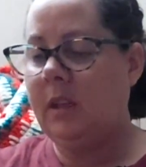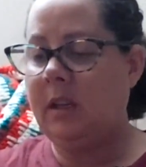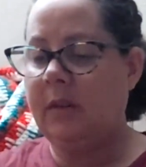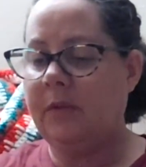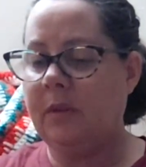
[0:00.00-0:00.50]

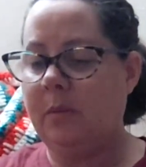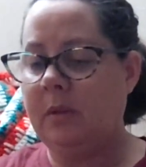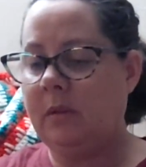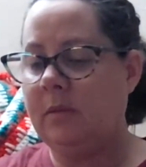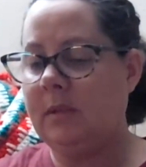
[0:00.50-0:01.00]
never know
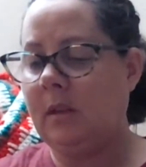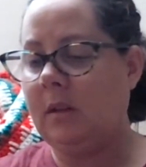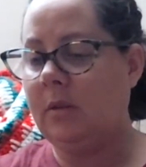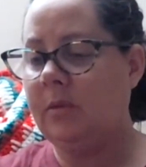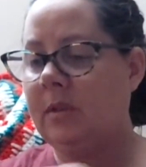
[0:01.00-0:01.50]
with those
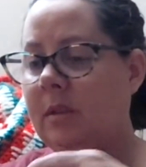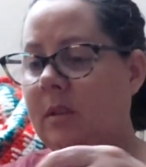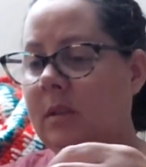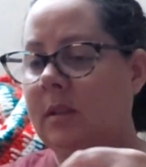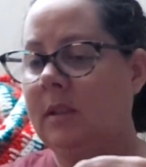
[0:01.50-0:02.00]
doggos.
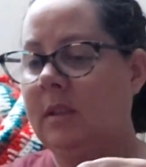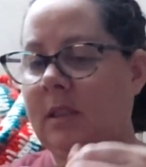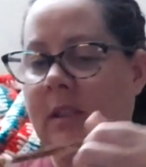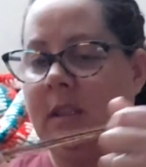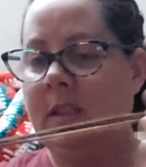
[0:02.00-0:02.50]

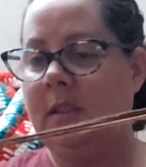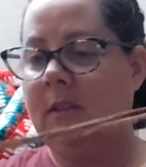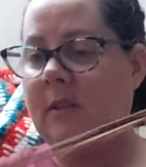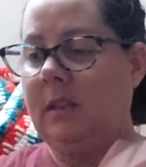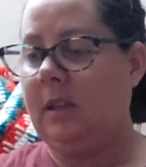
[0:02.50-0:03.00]

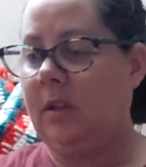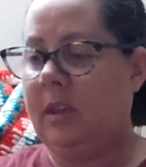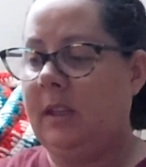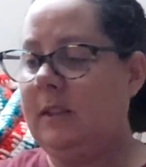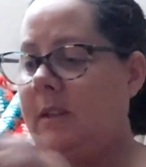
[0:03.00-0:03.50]
Silly
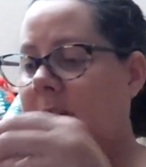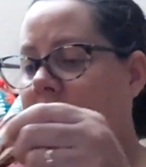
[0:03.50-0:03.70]
doggies.